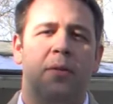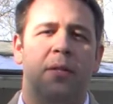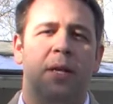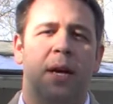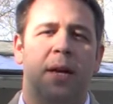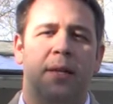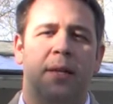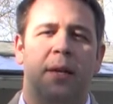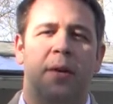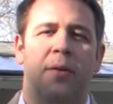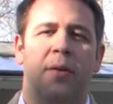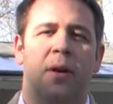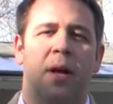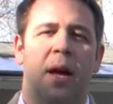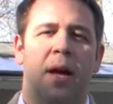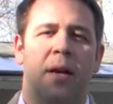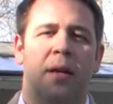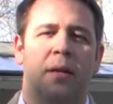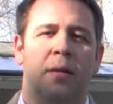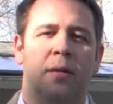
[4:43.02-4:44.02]
South
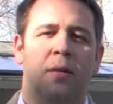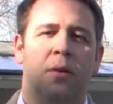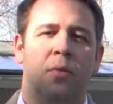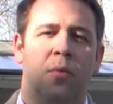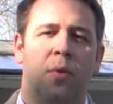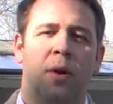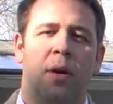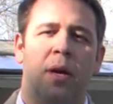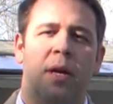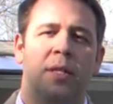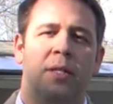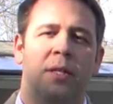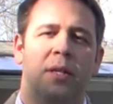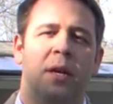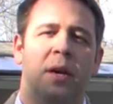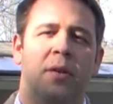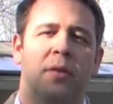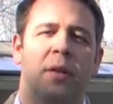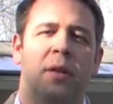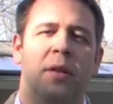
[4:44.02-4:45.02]
Carolina. Do want to let you
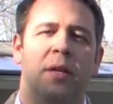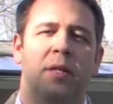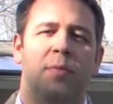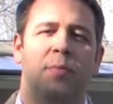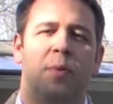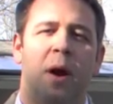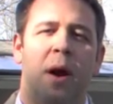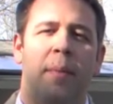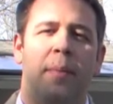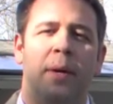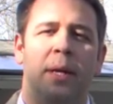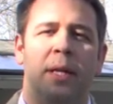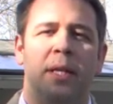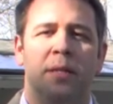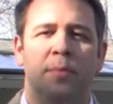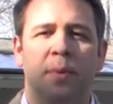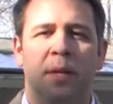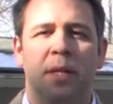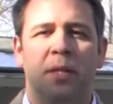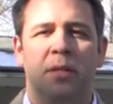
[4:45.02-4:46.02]
know that this property
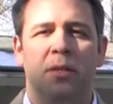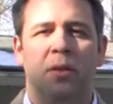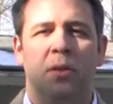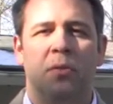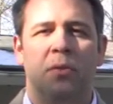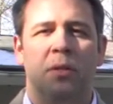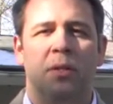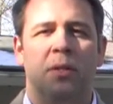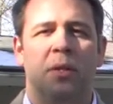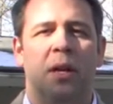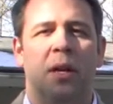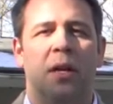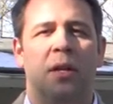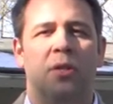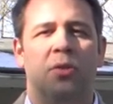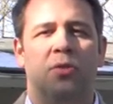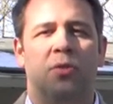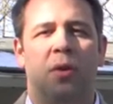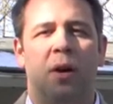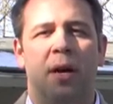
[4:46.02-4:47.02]
is being sold to settle
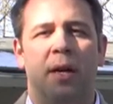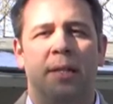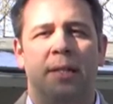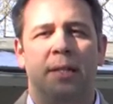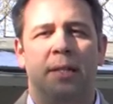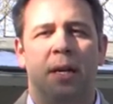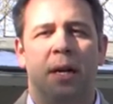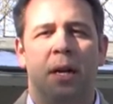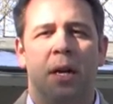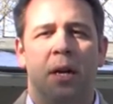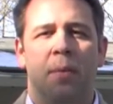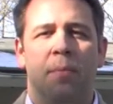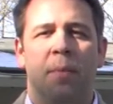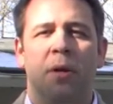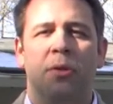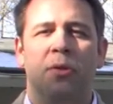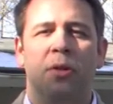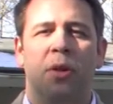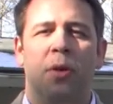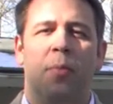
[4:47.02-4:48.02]
a trust.
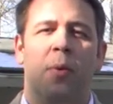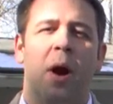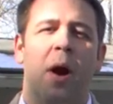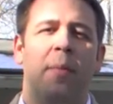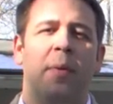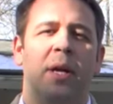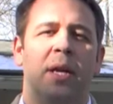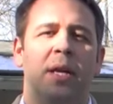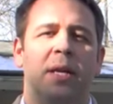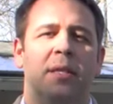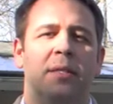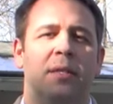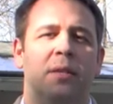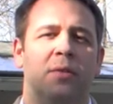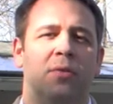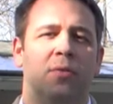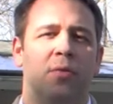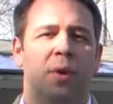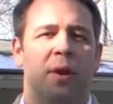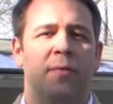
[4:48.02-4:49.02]
Most of their property is
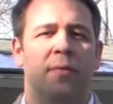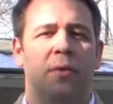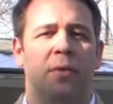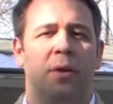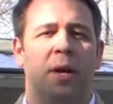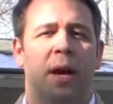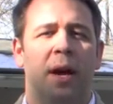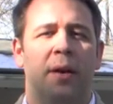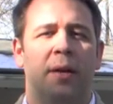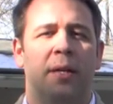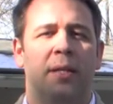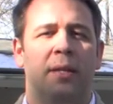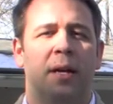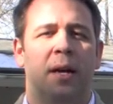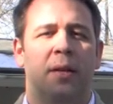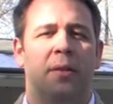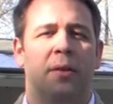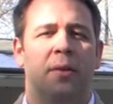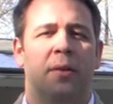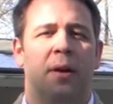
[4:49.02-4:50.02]
in Greenville County,
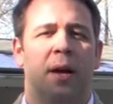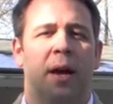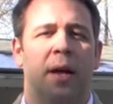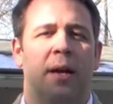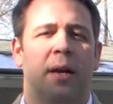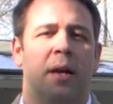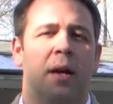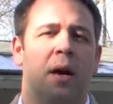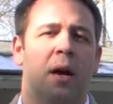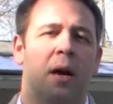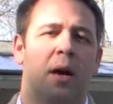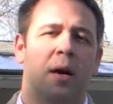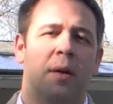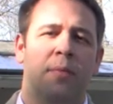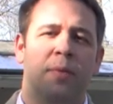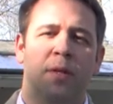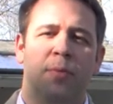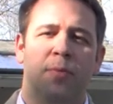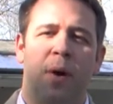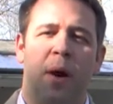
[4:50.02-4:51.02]
South Carolina. Uh,
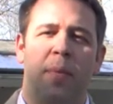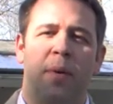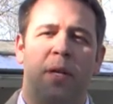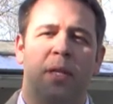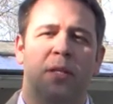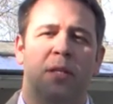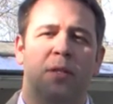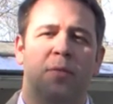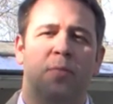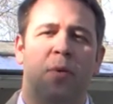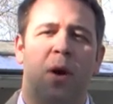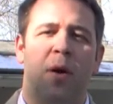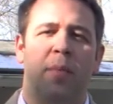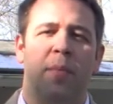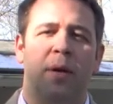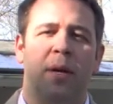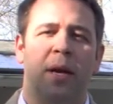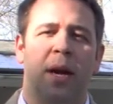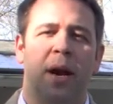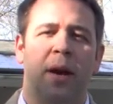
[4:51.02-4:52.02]
this property is in
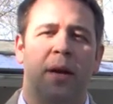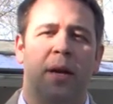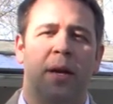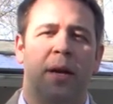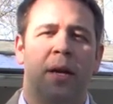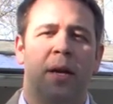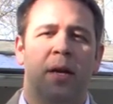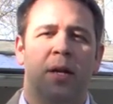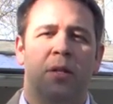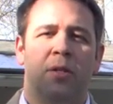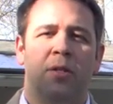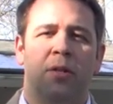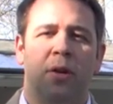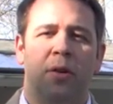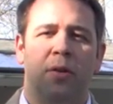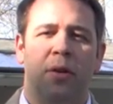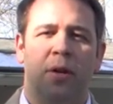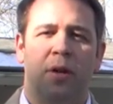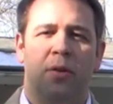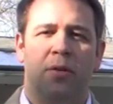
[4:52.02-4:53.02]
Spartanburg County,
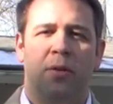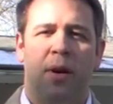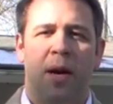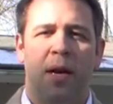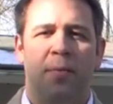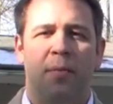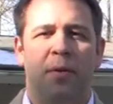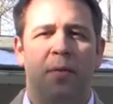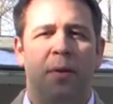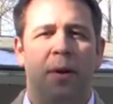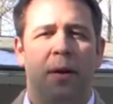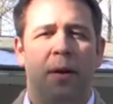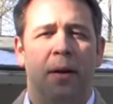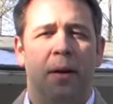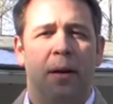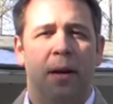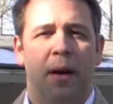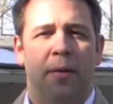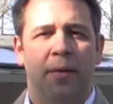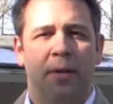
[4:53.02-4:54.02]
so they're trying to move uh,
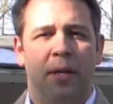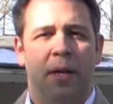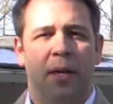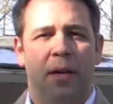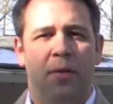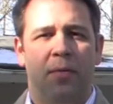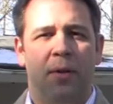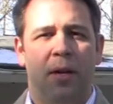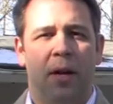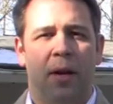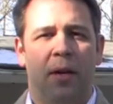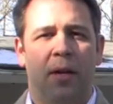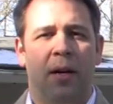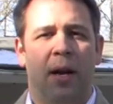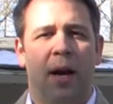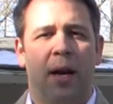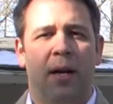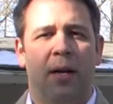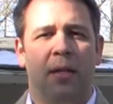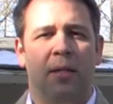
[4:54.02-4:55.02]
everything over there and
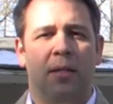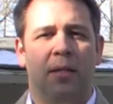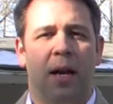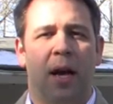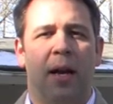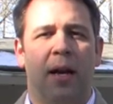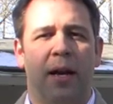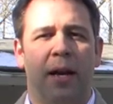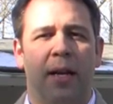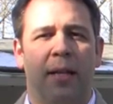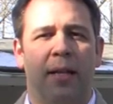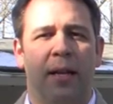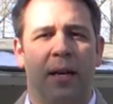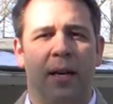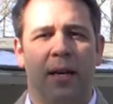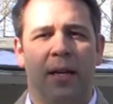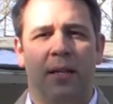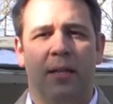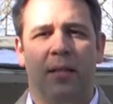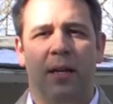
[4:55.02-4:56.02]
kind of consolidate
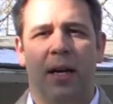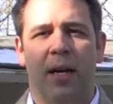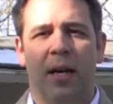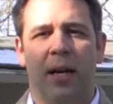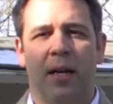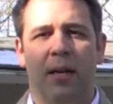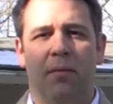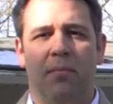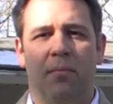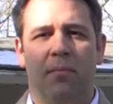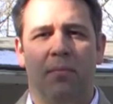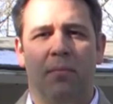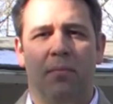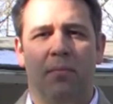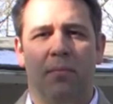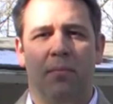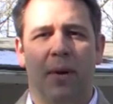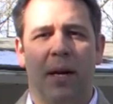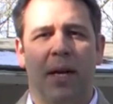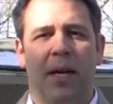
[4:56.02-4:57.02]
things and
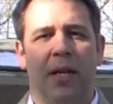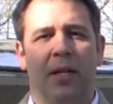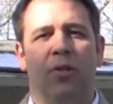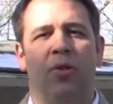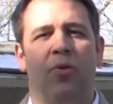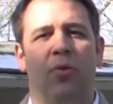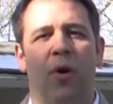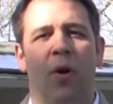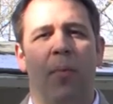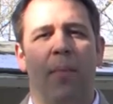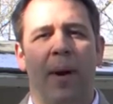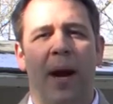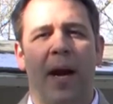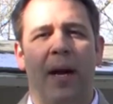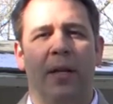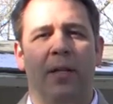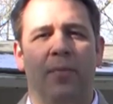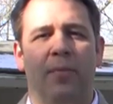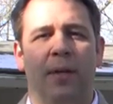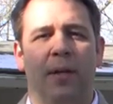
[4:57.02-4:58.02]
make it easier on
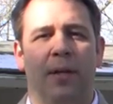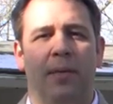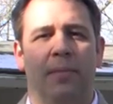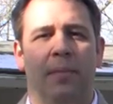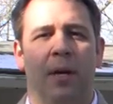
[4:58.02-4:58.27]
management.